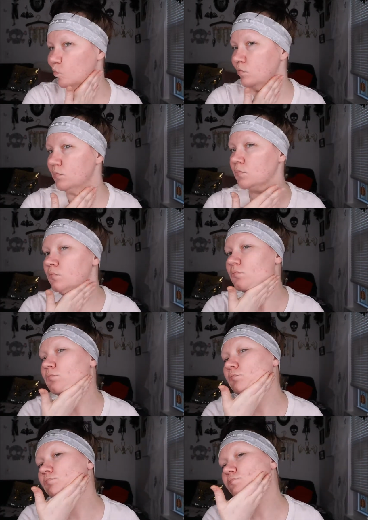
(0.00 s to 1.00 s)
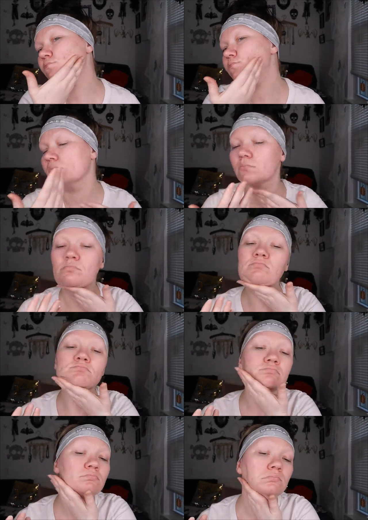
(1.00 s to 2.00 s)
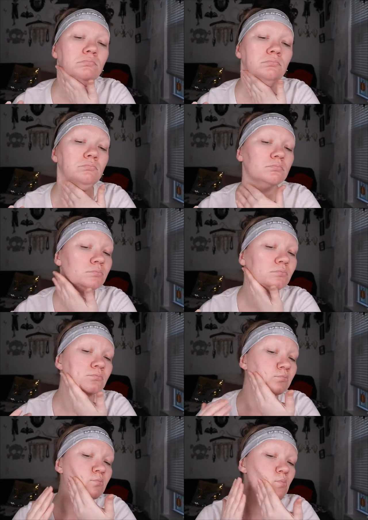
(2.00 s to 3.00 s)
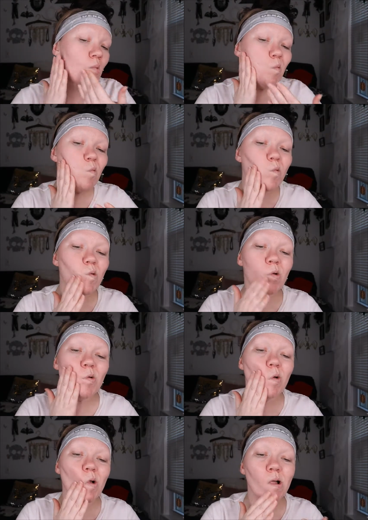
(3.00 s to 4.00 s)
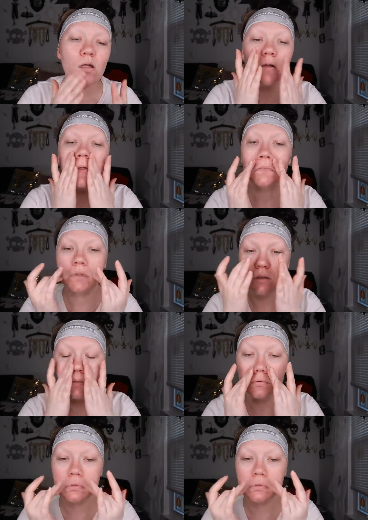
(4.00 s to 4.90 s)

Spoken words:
[no speech]